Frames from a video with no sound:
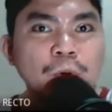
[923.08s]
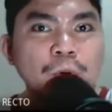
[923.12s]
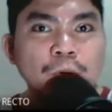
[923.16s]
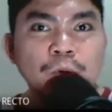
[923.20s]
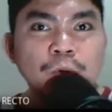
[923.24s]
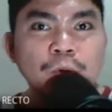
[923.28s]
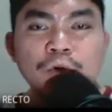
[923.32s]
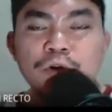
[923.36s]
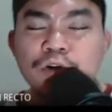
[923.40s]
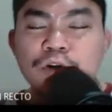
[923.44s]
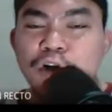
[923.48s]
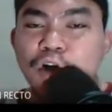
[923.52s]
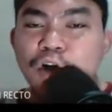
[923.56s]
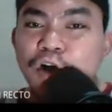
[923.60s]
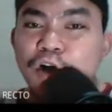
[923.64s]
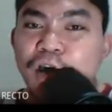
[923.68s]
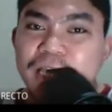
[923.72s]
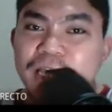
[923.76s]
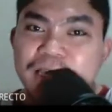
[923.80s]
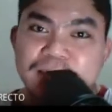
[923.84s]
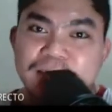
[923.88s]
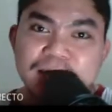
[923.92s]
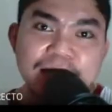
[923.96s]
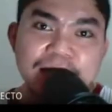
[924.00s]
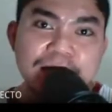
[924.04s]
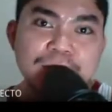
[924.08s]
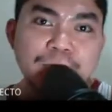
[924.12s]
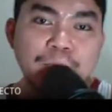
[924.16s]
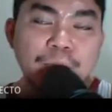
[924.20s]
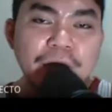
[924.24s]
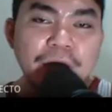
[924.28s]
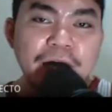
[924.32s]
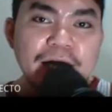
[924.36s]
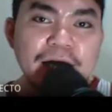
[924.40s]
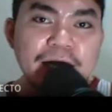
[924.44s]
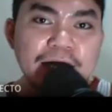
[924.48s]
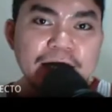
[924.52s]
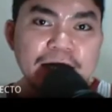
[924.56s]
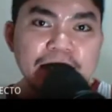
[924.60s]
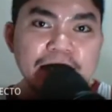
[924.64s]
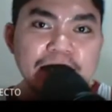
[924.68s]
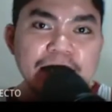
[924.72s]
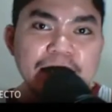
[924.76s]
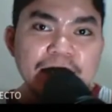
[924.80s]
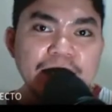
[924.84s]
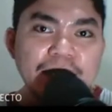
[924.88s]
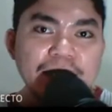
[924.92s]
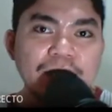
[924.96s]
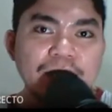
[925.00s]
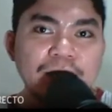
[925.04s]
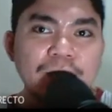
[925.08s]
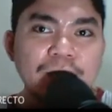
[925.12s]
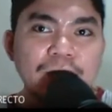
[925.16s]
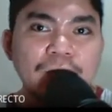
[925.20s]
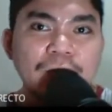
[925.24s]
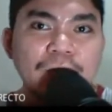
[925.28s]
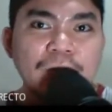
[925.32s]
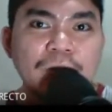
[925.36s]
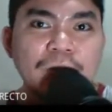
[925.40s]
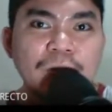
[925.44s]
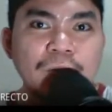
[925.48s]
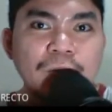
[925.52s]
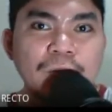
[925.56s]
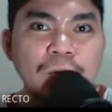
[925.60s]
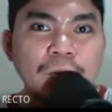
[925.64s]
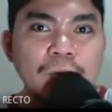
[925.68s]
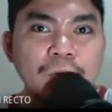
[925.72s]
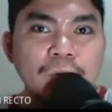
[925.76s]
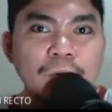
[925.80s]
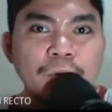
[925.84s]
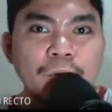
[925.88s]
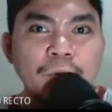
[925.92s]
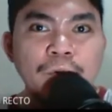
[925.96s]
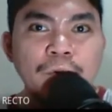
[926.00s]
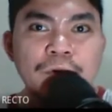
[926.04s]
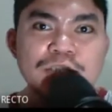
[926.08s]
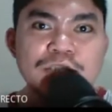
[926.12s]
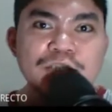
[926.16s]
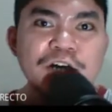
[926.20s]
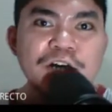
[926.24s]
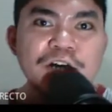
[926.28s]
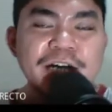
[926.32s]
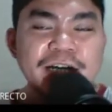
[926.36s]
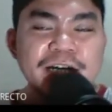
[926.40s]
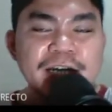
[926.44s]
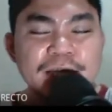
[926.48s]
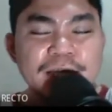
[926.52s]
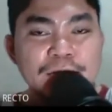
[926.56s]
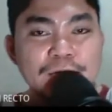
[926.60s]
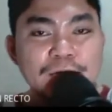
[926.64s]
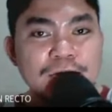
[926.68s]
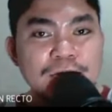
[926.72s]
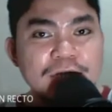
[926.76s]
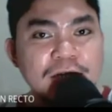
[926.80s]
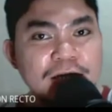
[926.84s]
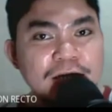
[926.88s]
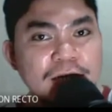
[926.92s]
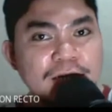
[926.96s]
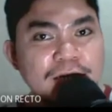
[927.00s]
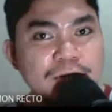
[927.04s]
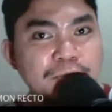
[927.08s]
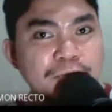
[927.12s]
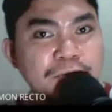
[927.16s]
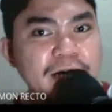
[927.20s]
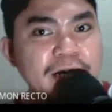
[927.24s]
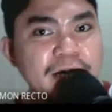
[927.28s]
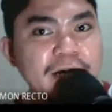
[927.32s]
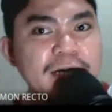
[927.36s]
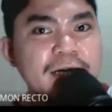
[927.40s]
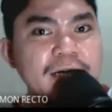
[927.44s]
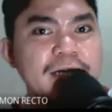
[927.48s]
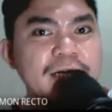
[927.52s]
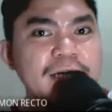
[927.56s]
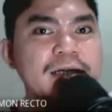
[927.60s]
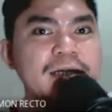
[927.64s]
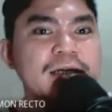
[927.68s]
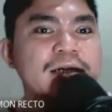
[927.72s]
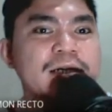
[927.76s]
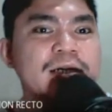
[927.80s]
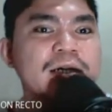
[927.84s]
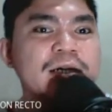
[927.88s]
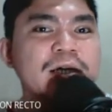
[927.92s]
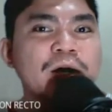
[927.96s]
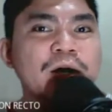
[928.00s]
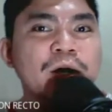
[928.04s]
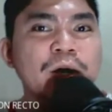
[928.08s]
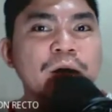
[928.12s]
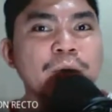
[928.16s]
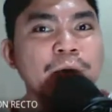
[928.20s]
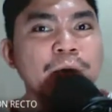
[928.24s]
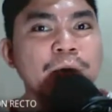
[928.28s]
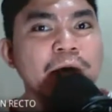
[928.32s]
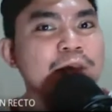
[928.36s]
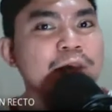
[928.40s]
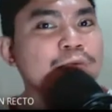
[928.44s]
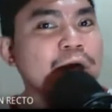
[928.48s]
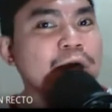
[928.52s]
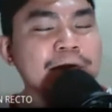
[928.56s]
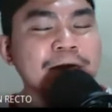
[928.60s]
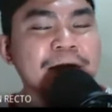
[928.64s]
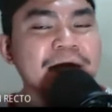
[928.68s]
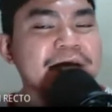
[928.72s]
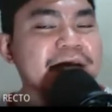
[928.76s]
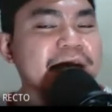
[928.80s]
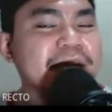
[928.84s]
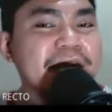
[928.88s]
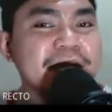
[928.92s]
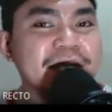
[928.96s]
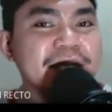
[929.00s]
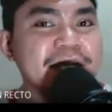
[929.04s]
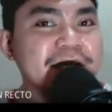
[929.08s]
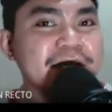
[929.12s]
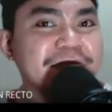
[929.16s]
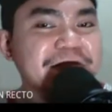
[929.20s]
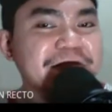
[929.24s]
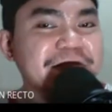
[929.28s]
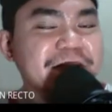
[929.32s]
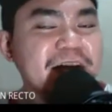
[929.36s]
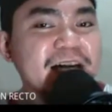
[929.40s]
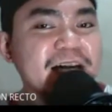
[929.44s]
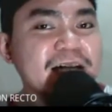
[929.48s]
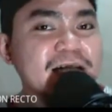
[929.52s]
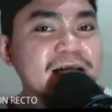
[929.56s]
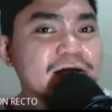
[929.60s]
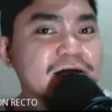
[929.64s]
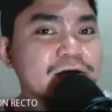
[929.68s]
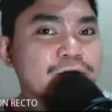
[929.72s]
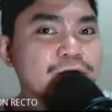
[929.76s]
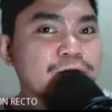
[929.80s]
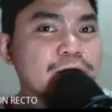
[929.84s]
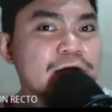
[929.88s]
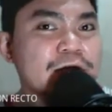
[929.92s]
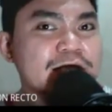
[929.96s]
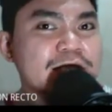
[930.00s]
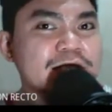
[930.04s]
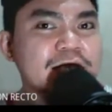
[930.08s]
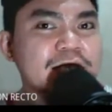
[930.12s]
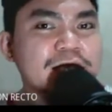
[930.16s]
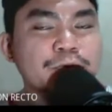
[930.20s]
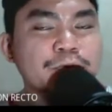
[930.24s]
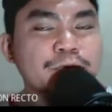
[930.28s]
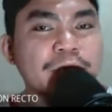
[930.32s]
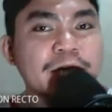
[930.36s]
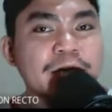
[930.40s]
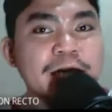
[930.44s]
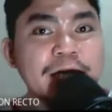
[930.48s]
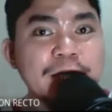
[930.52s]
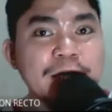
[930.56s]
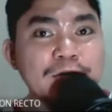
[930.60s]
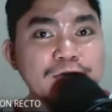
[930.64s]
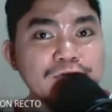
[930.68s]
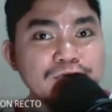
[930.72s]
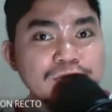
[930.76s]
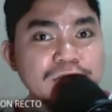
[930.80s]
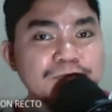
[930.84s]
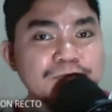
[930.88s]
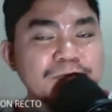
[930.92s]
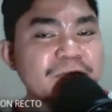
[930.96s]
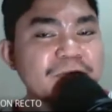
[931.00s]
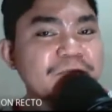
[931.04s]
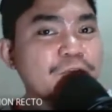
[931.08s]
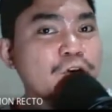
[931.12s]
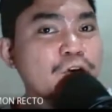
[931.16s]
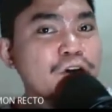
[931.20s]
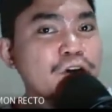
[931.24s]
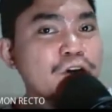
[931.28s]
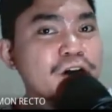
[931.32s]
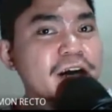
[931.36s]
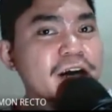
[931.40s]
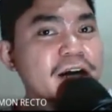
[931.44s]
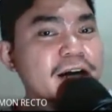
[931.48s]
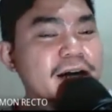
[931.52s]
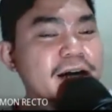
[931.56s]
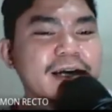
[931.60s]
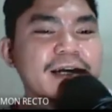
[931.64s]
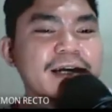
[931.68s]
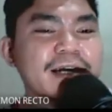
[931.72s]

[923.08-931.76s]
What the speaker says: who coined this word, who started using this word, in what particular field was this word used before,